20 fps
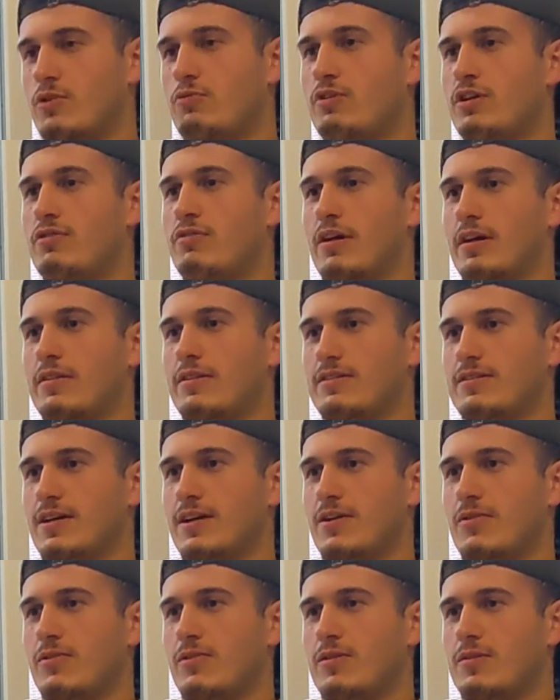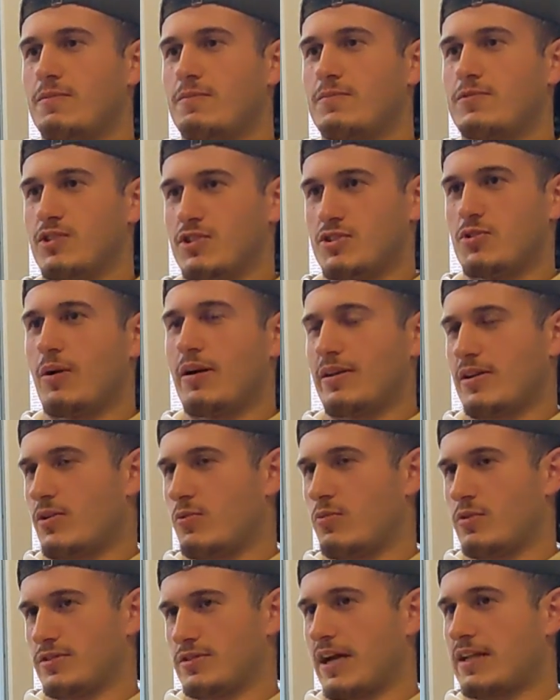you recreate the sound, just so I
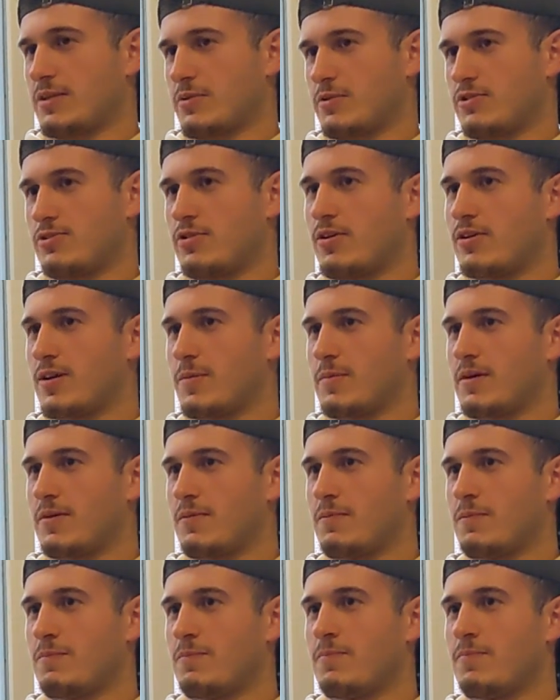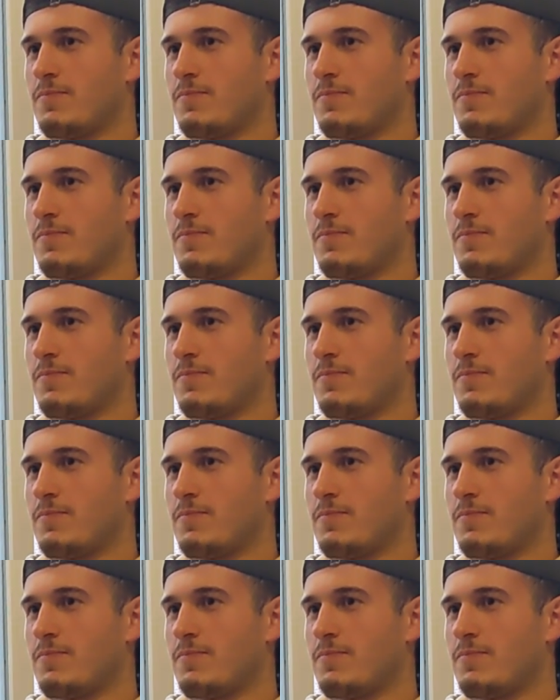know exactly what you're talking about?